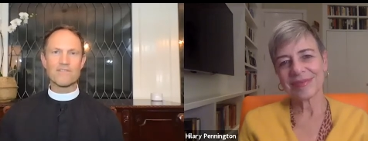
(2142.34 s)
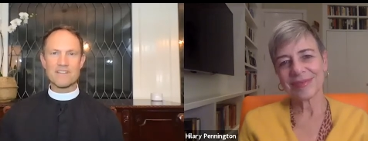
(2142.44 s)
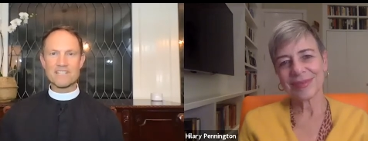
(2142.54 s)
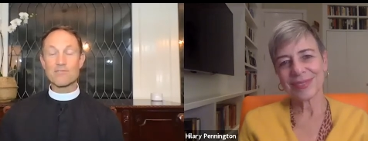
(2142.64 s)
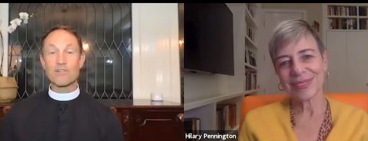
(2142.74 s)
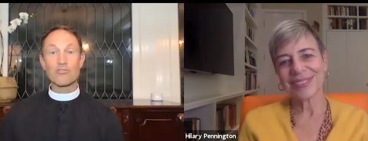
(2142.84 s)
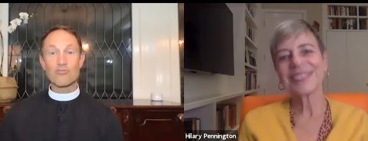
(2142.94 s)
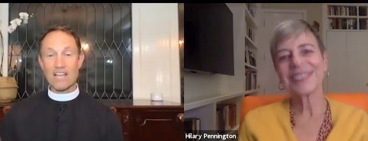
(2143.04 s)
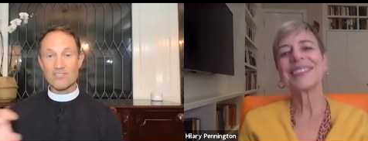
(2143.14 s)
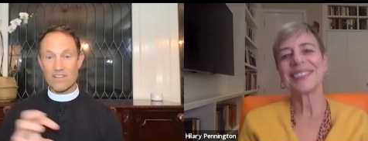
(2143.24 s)
Speaker 1: Divinity School and
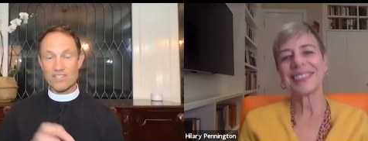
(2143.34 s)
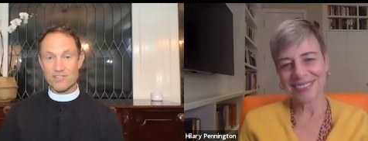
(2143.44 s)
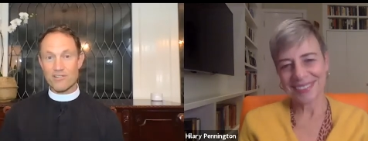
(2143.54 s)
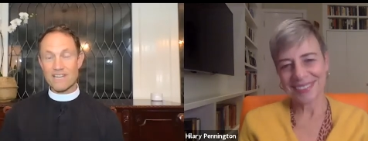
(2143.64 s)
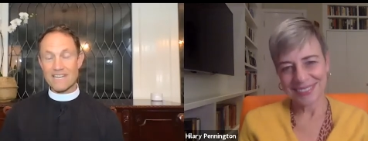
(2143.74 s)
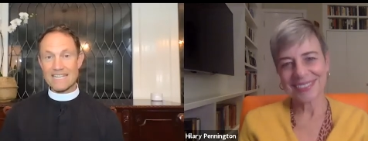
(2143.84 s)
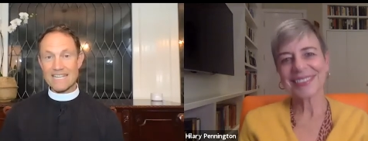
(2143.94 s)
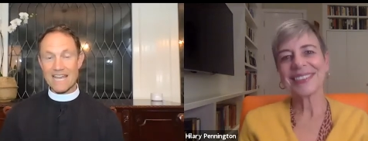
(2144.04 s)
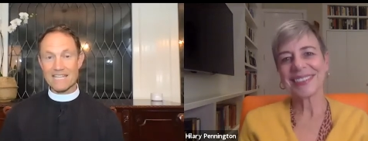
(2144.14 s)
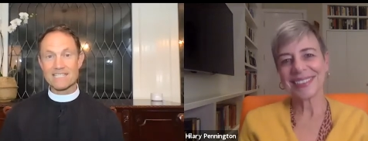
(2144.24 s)
cross registered at
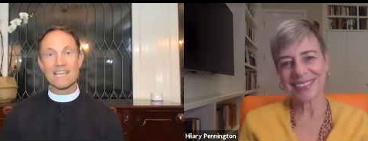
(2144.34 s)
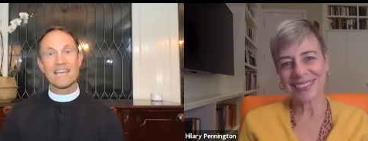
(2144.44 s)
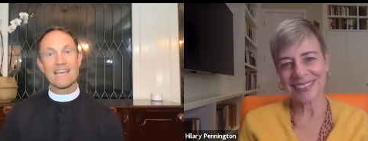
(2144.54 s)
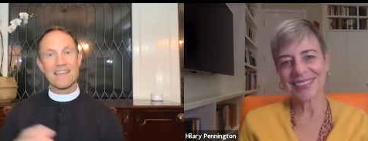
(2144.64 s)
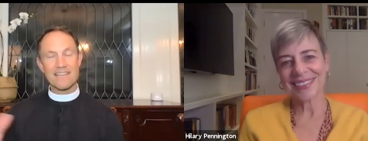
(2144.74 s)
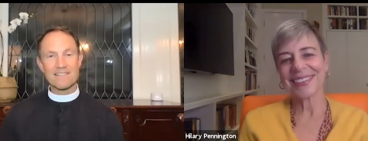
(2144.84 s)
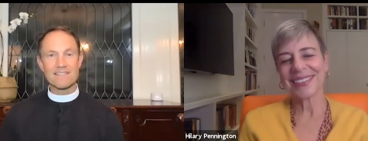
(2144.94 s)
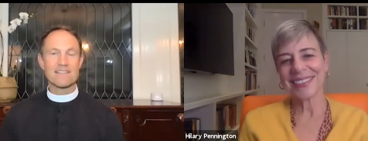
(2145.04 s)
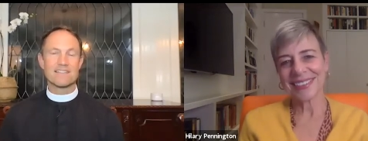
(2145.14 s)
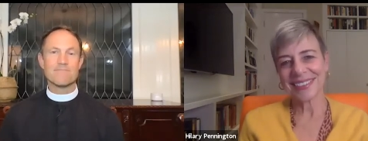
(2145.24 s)
EDS, and then
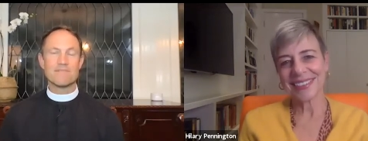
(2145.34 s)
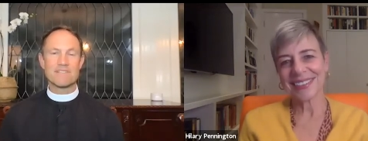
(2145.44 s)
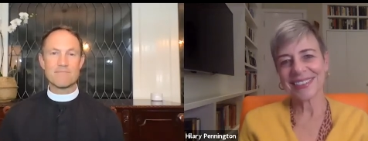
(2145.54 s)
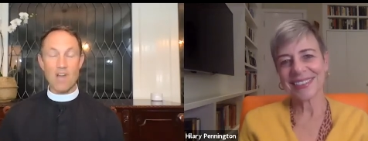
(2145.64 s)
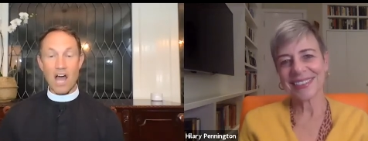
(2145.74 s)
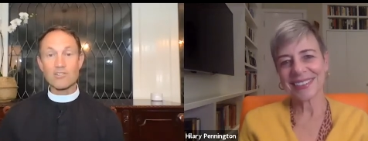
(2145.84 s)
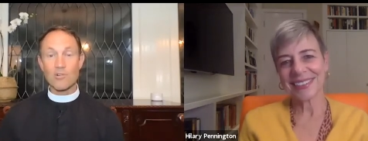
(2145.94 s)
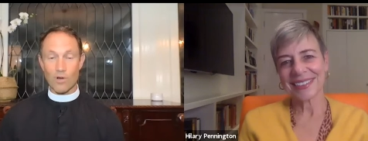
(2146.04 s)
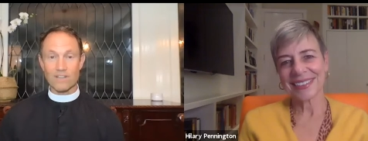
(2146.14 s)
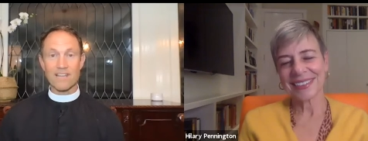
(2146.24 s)
did, did,
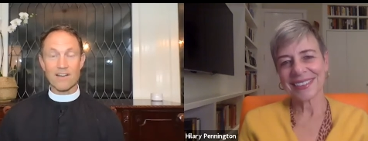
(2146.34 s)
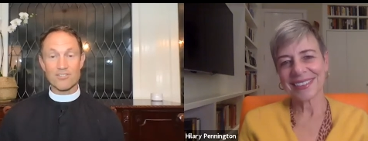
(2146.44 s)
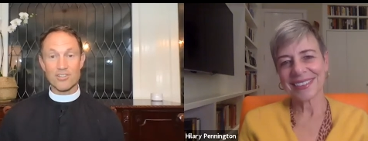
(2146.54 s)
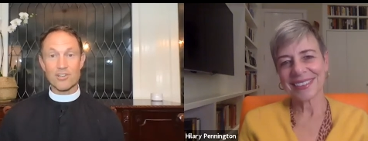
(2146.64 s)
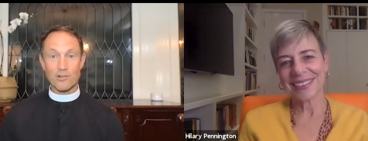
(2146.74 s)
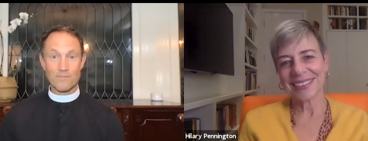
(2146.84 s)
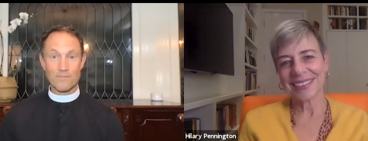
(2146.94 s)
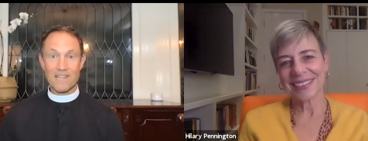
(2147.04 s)
doctoral work there too.